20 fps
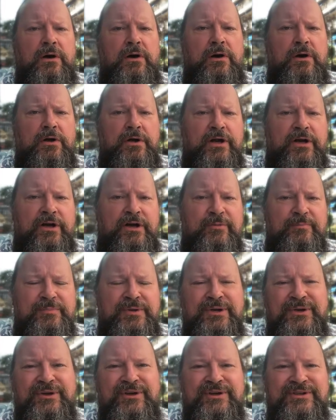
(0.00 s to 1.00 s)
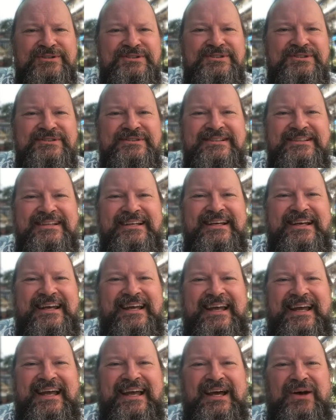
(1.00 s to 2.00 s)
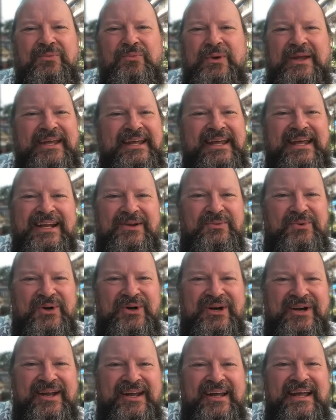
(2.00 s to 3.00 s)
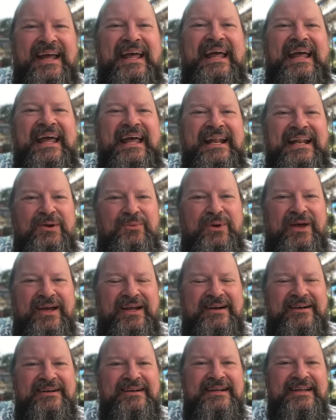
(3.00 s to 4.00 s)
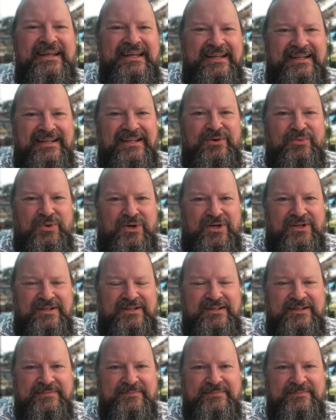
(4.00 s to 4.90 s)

on our computers, we can work anywhere in the world.